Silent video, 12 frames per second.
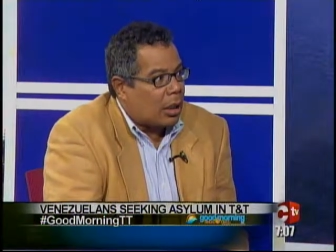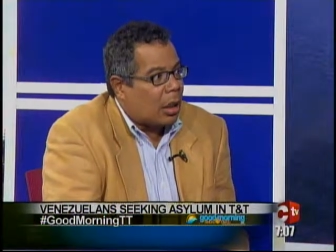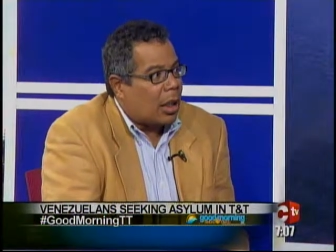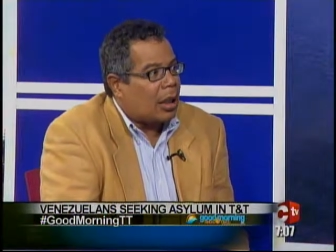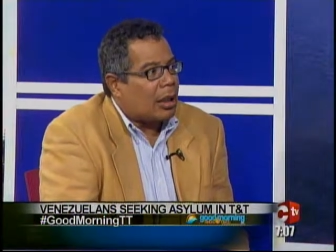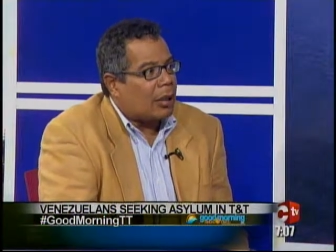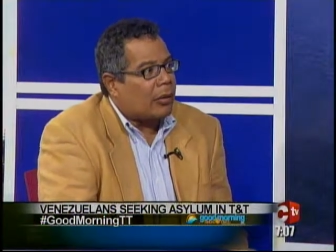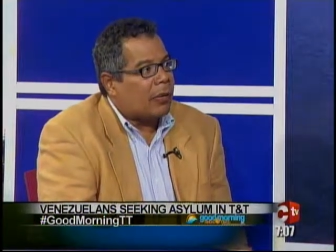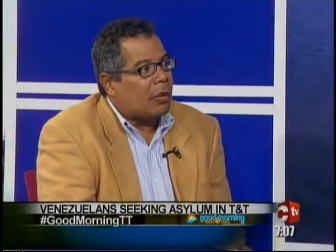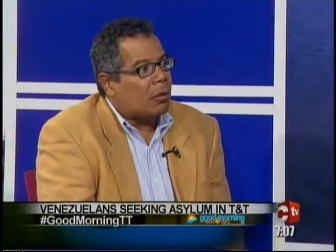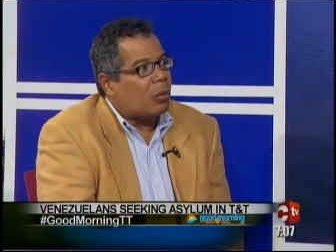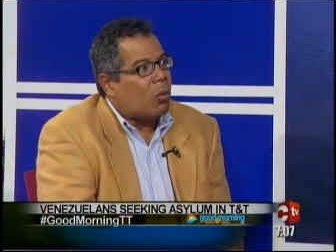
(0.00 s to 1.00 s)
And this
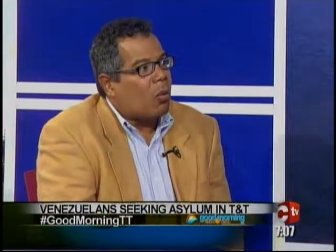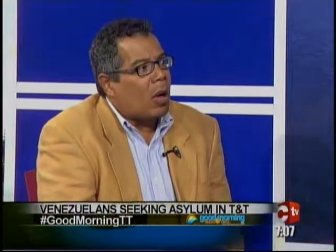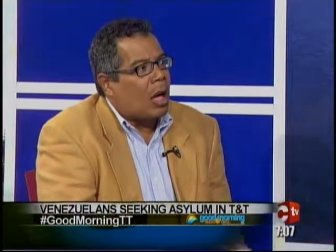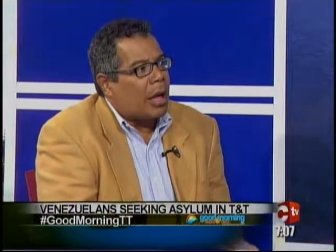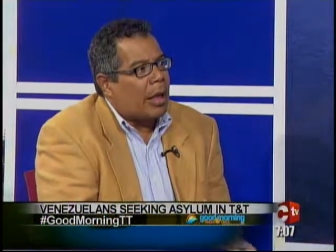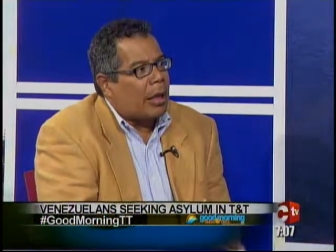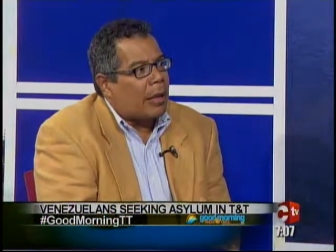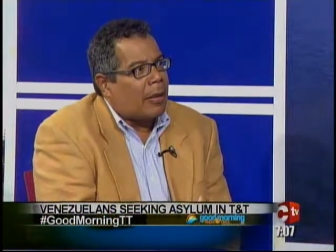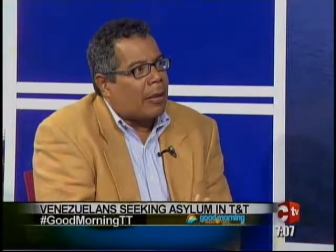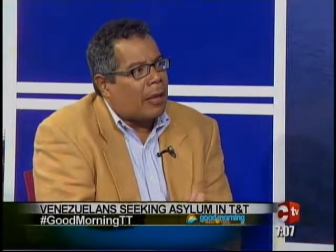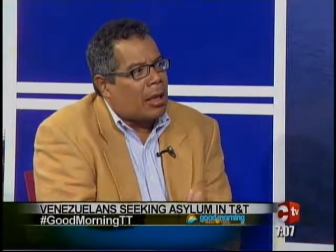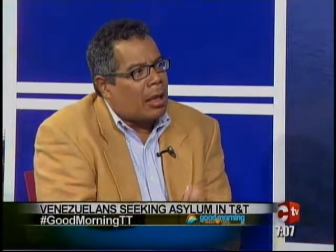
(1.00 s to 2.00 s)
is why
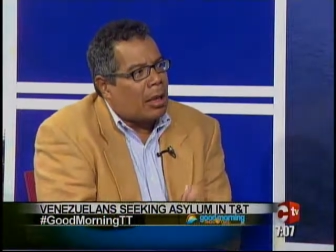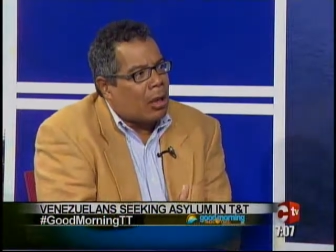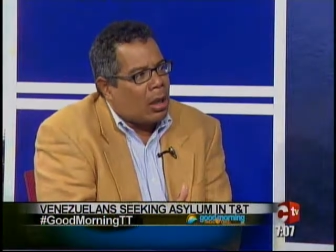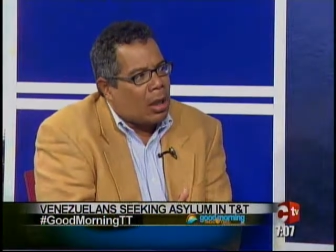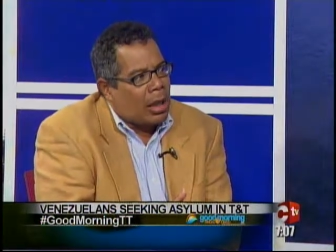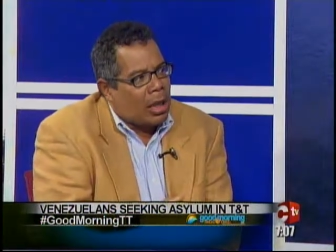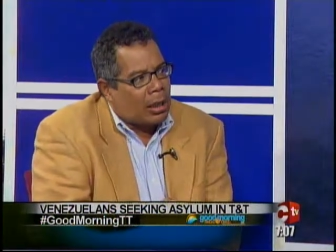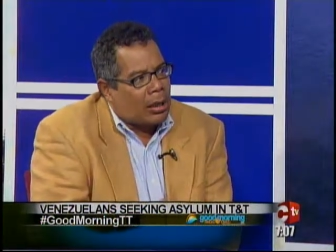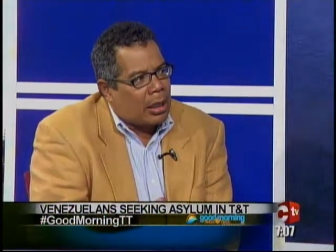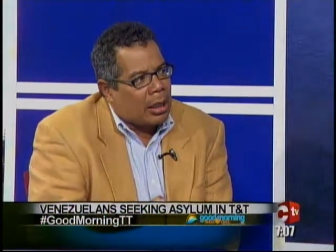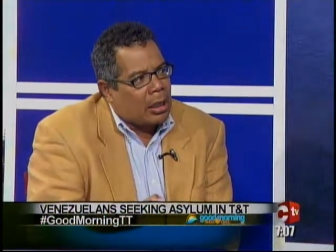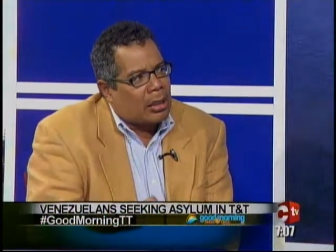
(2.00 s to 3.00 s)
the
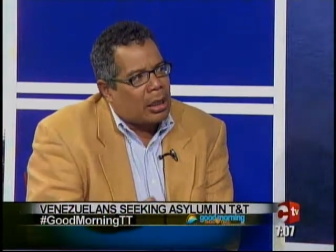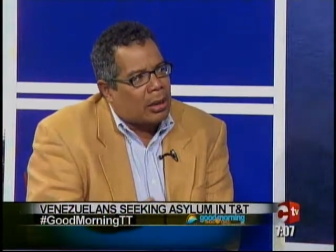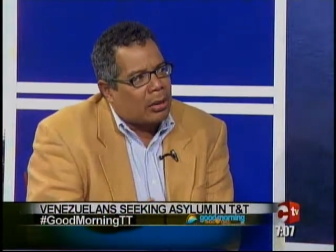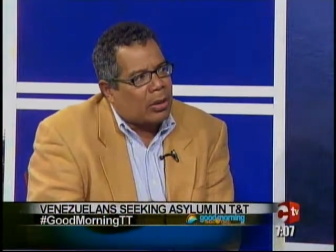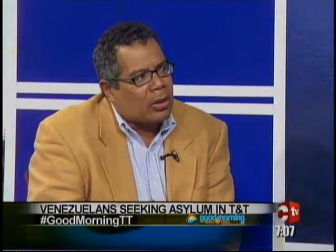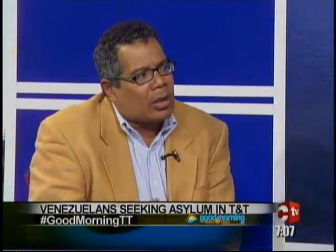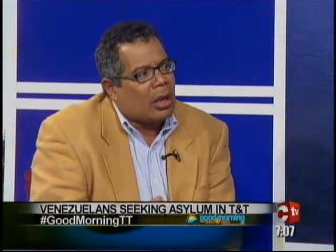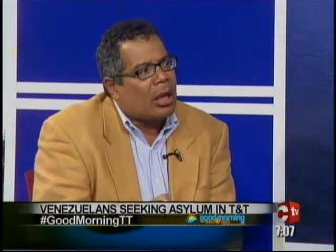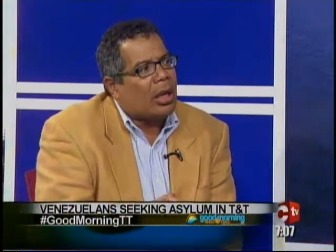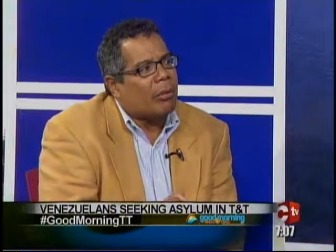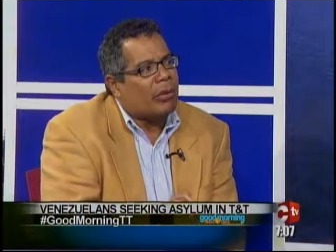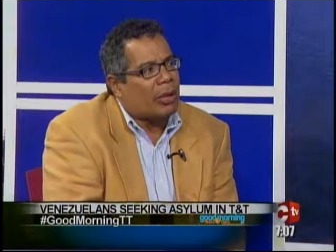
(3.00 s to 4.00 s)
Cartagena Declaration
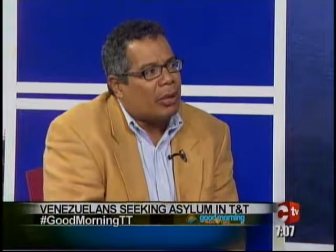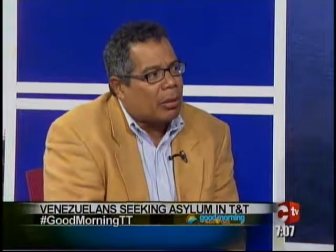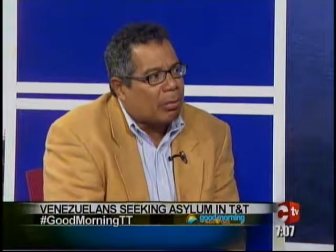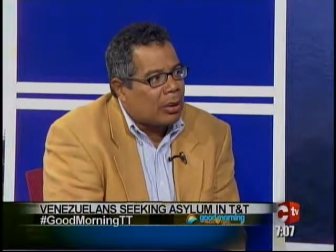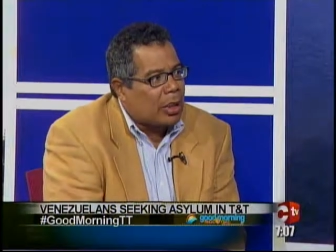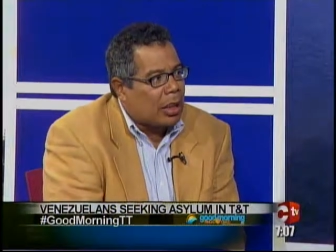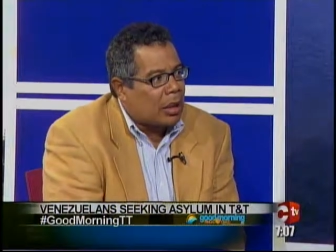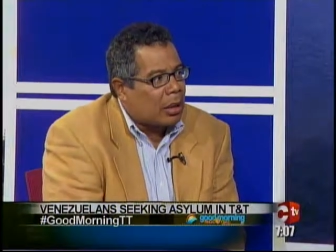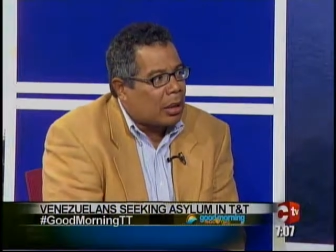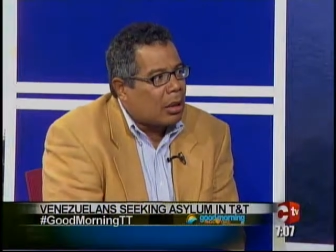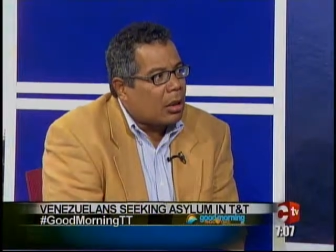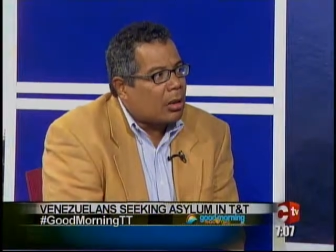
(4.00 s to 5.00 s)
comes into play,
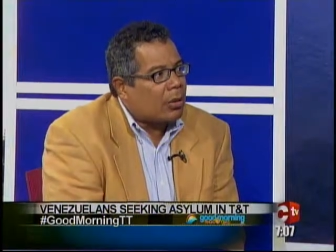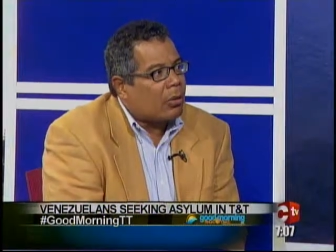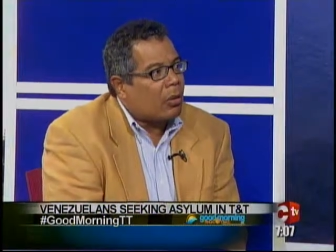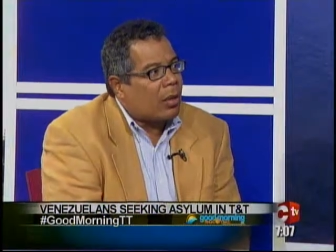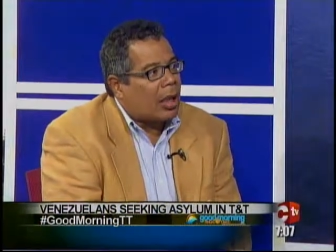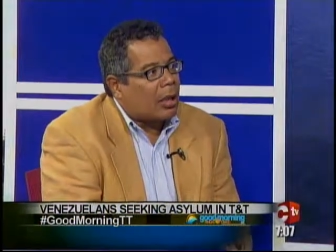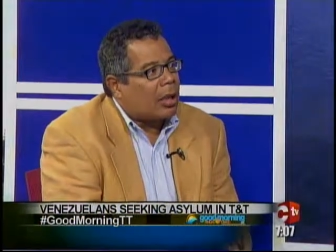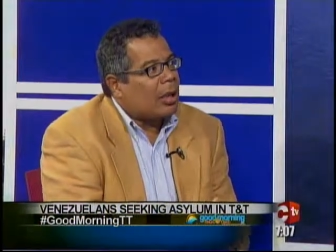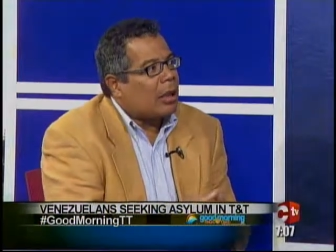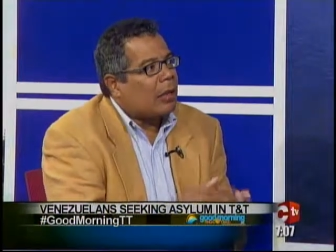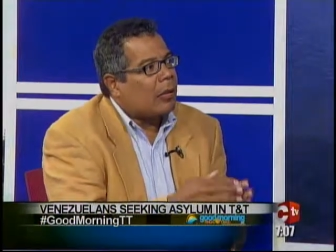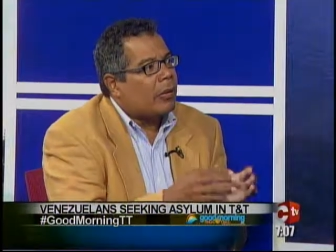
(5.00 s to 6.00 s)
so that
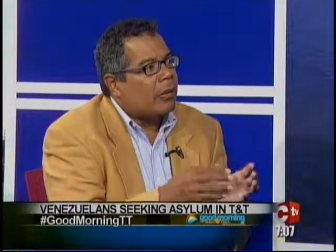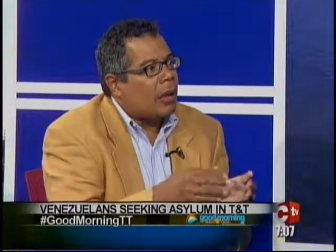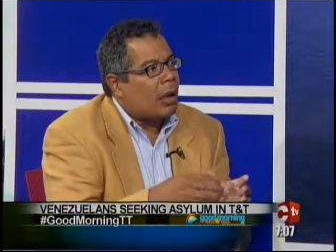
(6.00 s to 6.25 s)
these